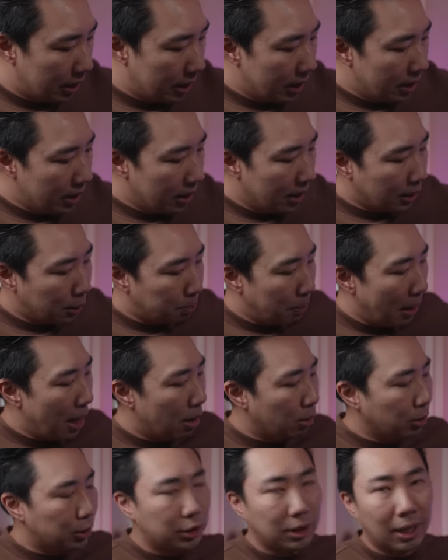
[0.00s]
In this
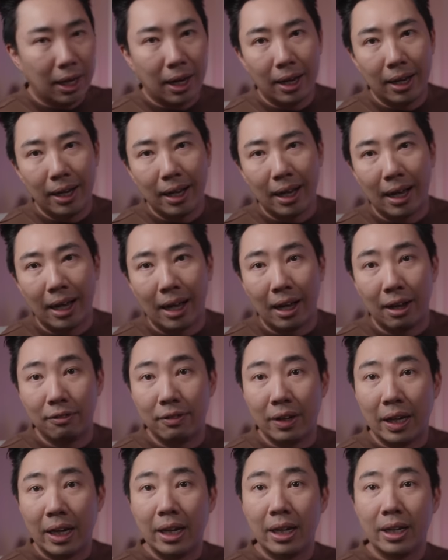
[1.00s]
pouch, I
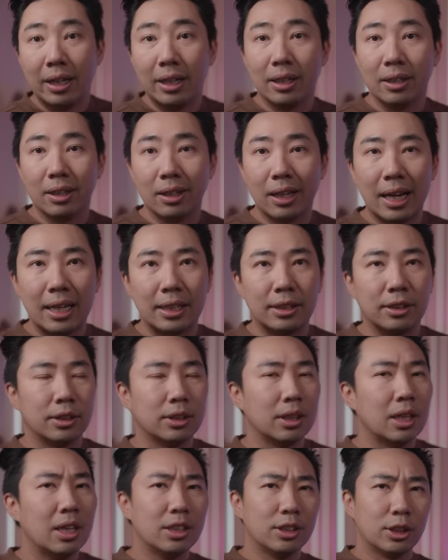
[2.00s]
have a
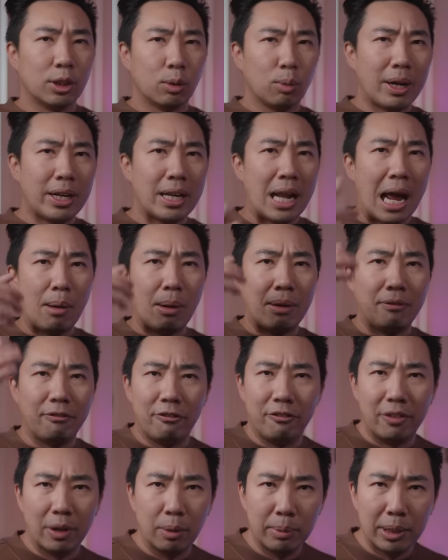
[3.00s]
lens. So right now I'm
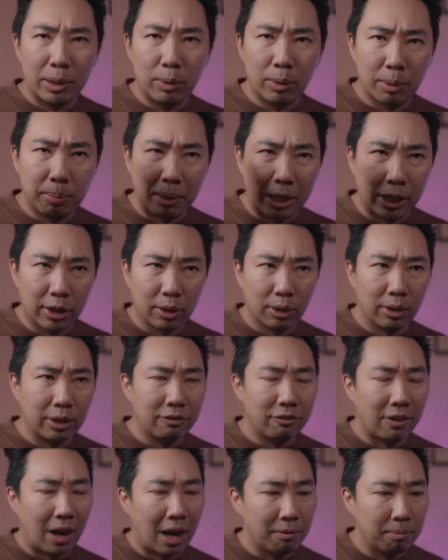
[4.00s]
filming with my
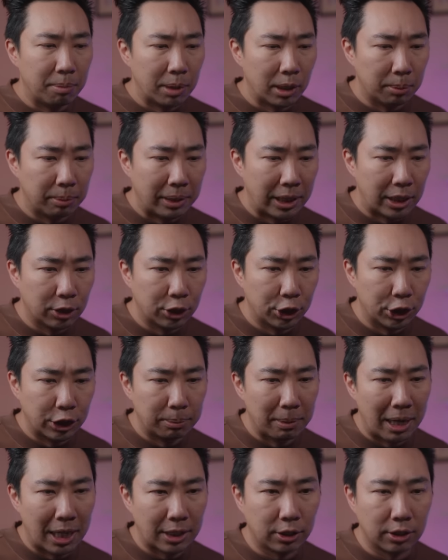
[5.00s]
35 millimeter G
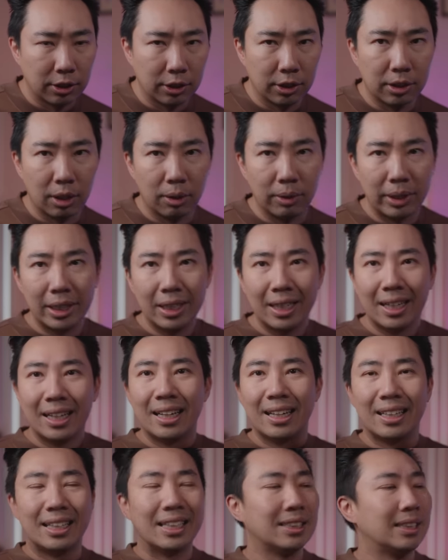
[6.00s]
Master Sony.
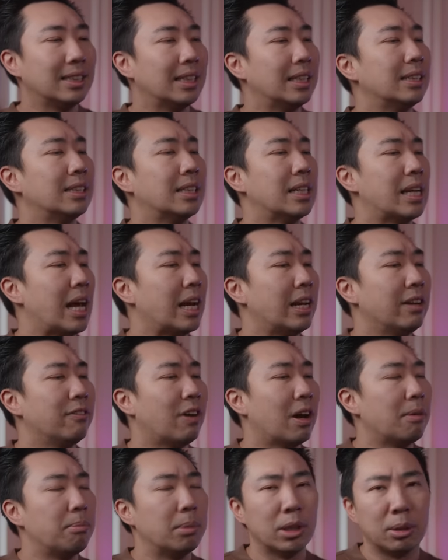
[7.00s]
This is an
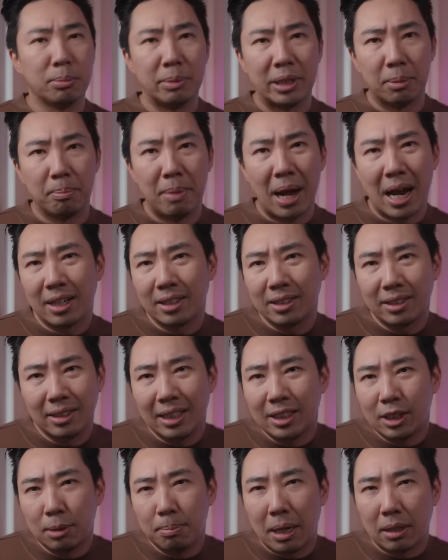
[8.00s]
85 millimeter Batis.
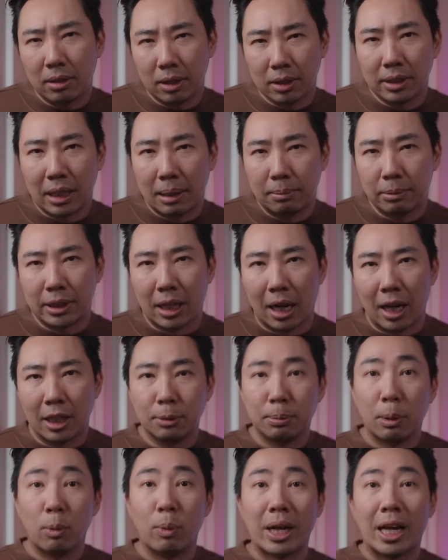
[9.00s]
It's about the same
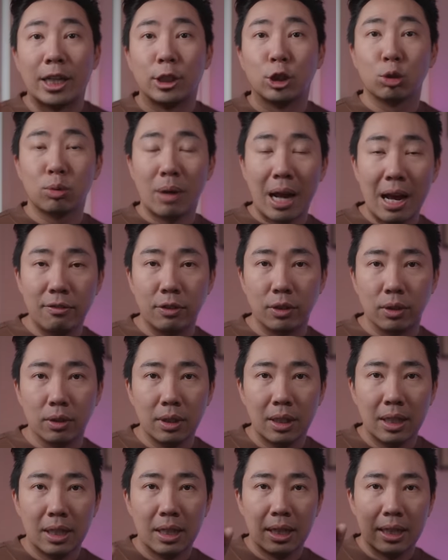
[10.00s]
size, but when I
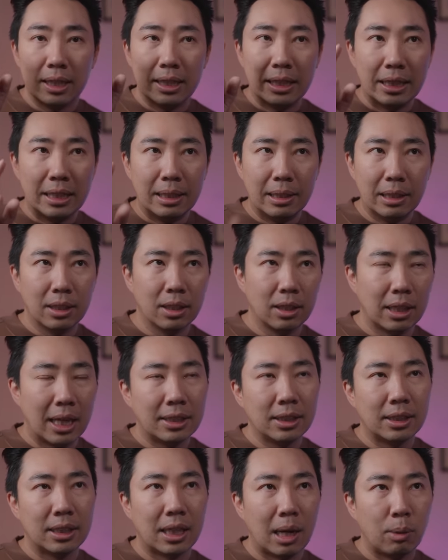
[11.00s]
travel, the
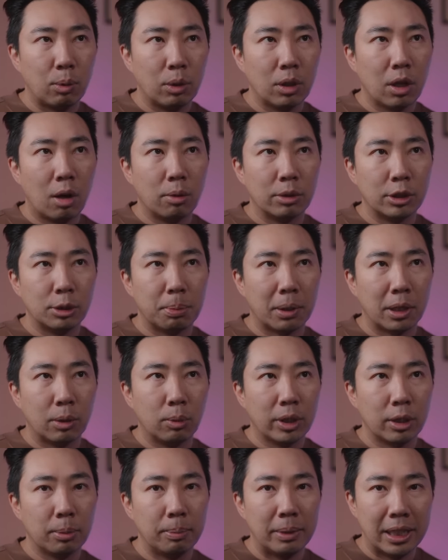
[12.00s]
lens that I will always bring
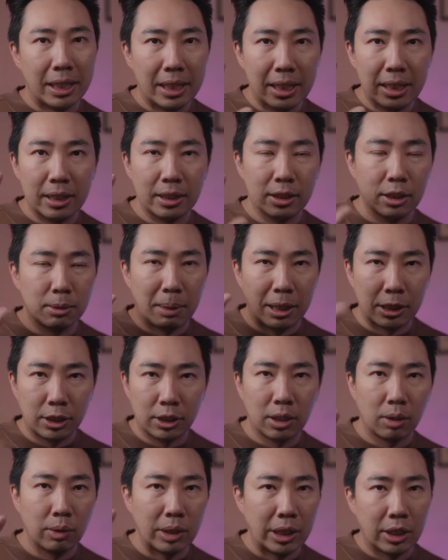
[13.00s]
with me is my
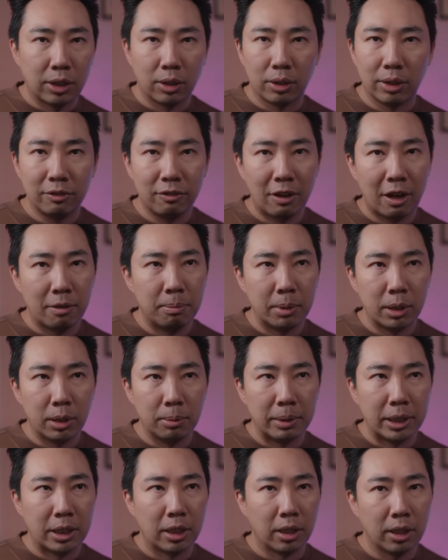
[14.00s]
Sony 35
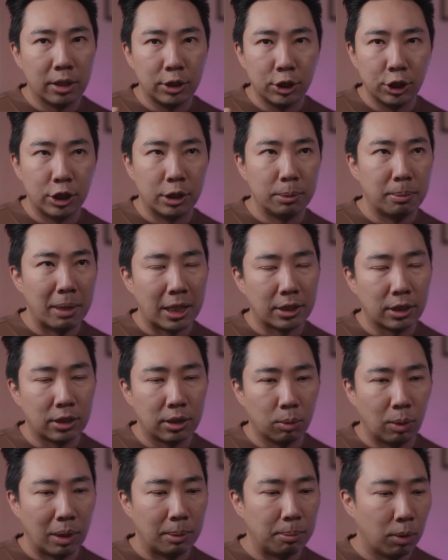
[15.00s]
millimeter G
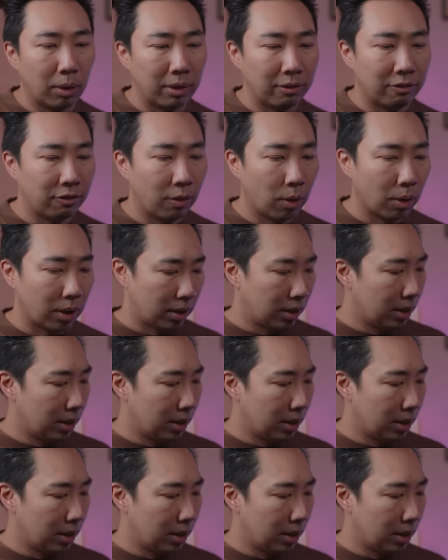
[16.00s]
Master 1.4.